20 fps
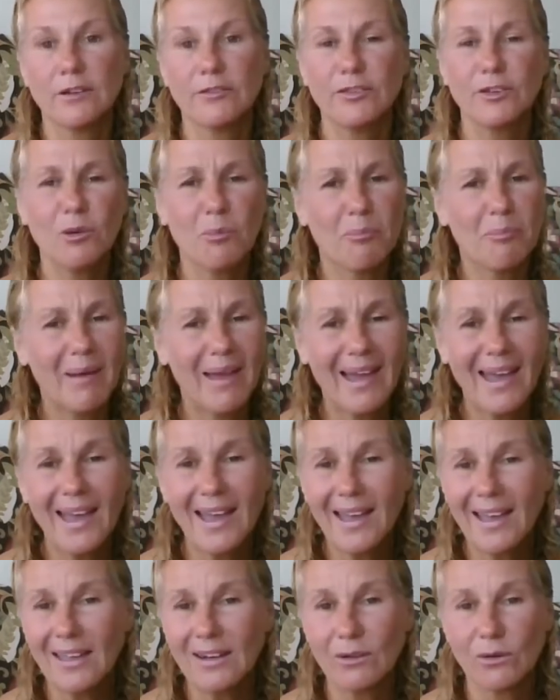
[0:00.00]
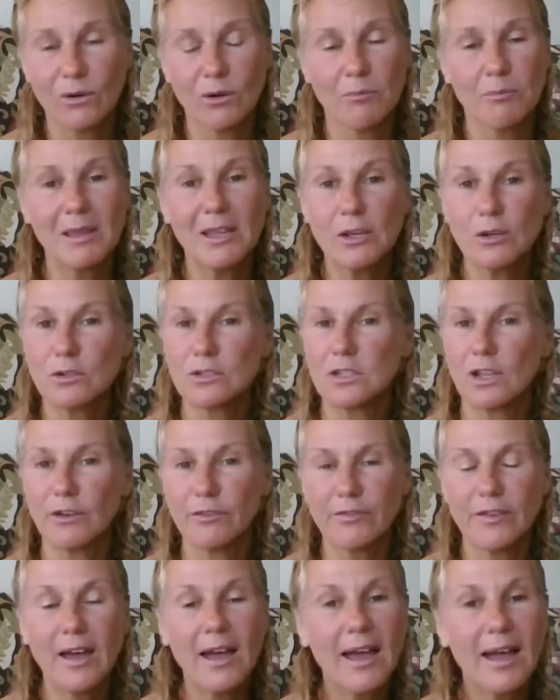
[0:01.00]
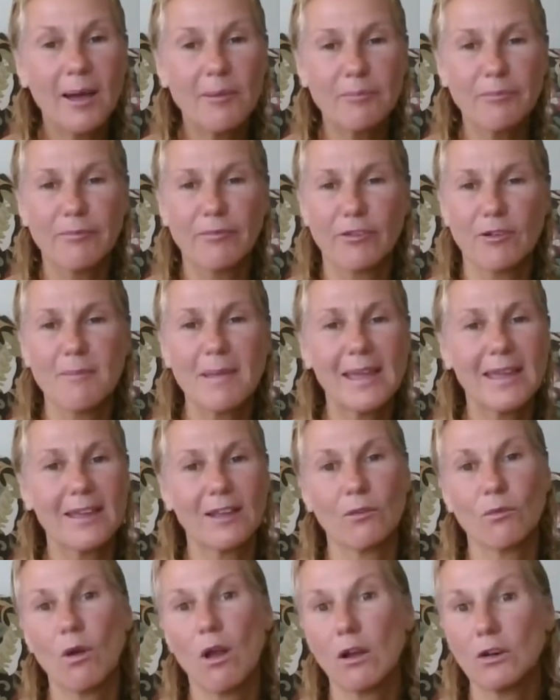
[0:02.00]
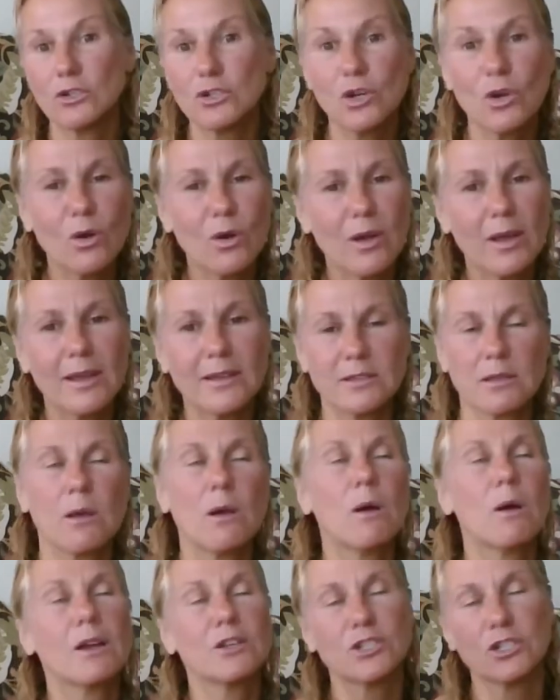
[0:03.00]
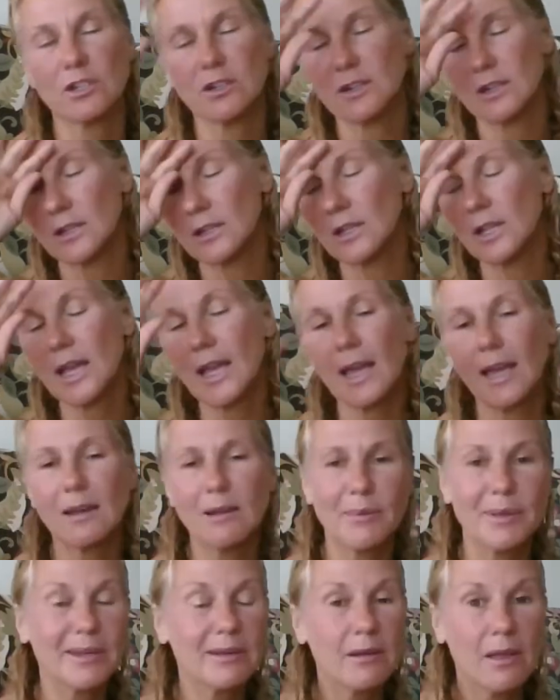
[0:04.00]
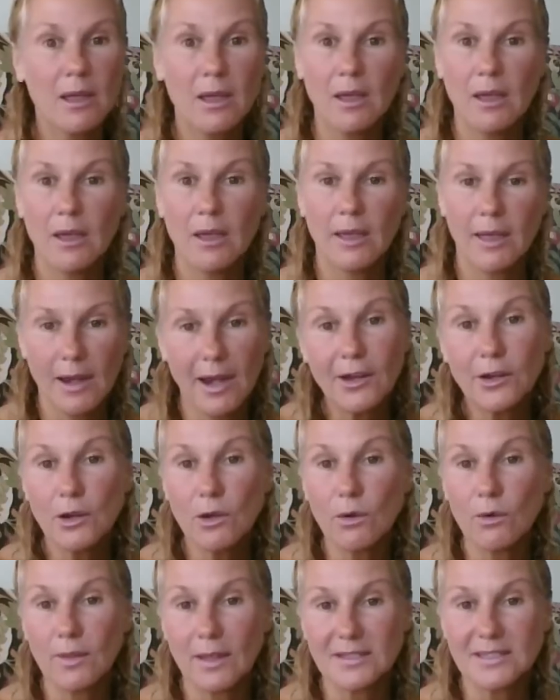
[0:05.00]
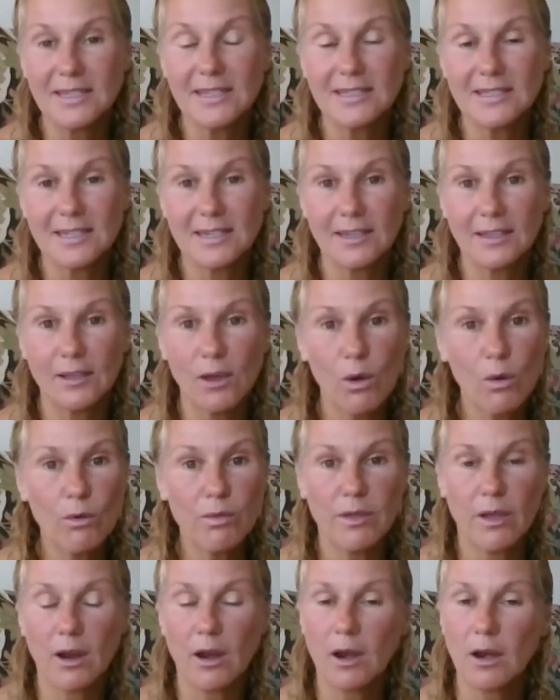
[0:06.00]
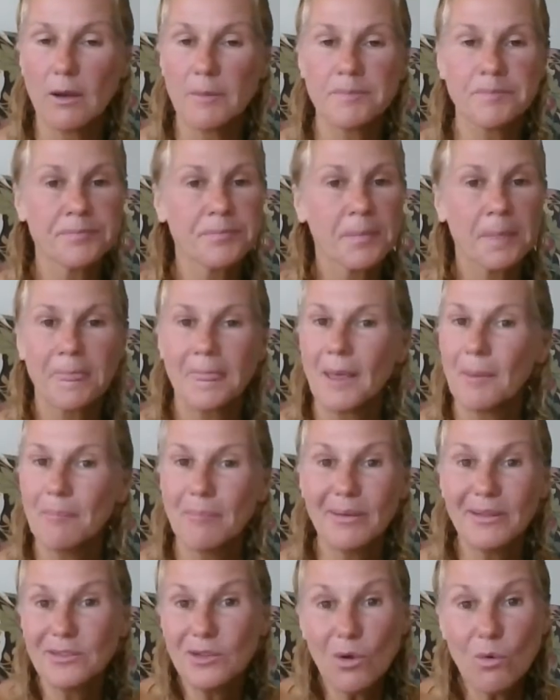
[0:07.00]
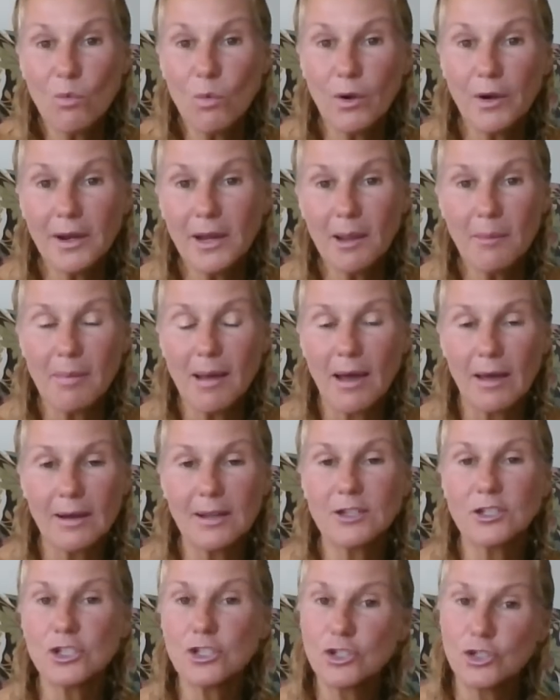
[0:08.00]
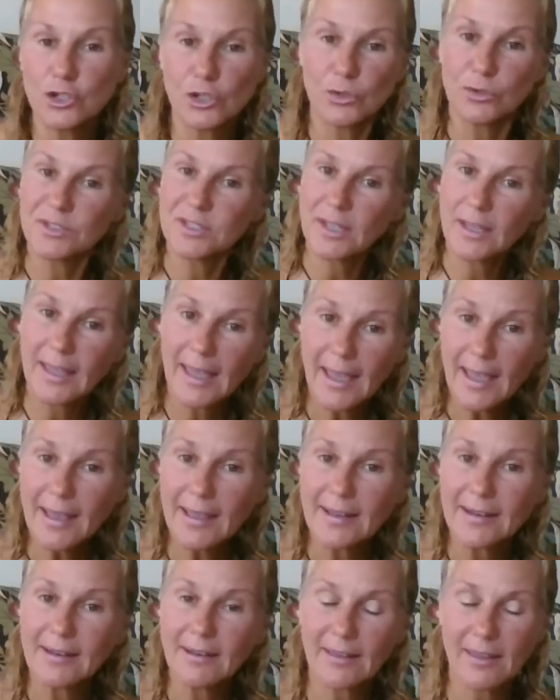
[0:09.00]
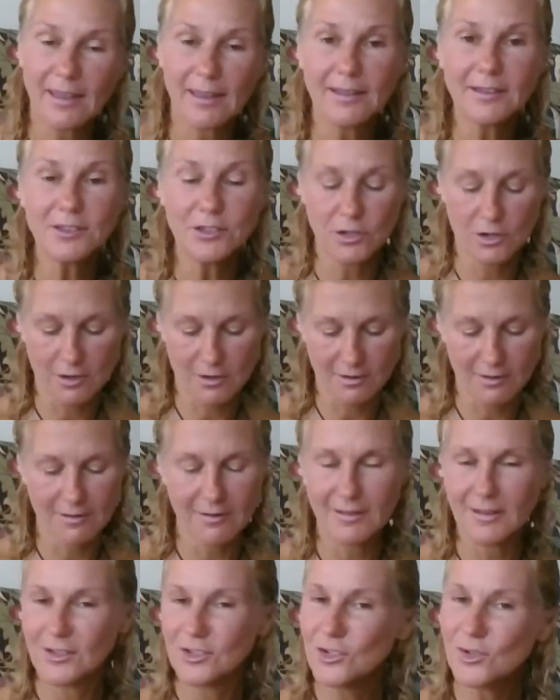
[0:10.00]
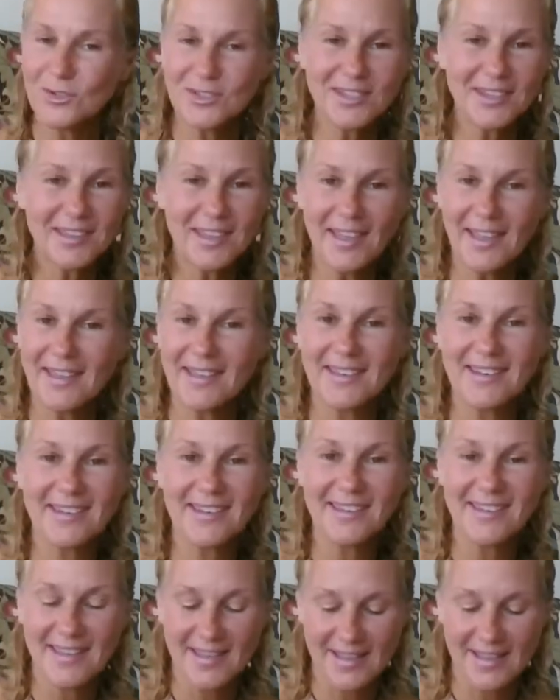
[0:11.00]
feel bad or beat yourself up for making a wrong choice. Oh, I should have done that. I mean, and I know that's easy to go there, but don't worry about it. Just choose again, Cancer. Choose again.